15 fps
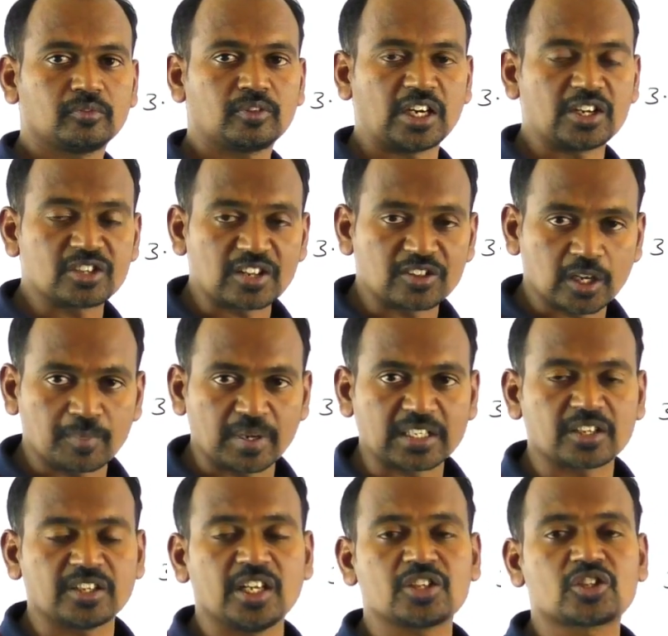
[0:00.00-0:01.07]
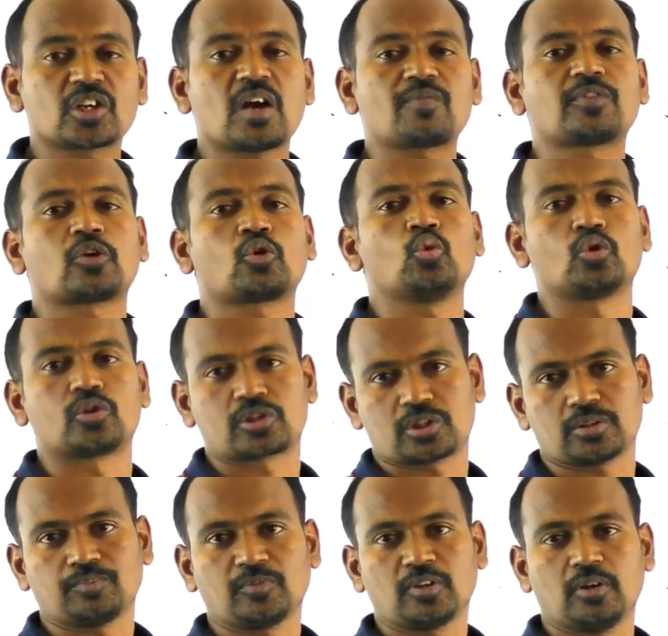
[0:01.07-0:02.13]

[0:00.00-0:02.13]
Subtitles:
That is nothing but the nature of the roots.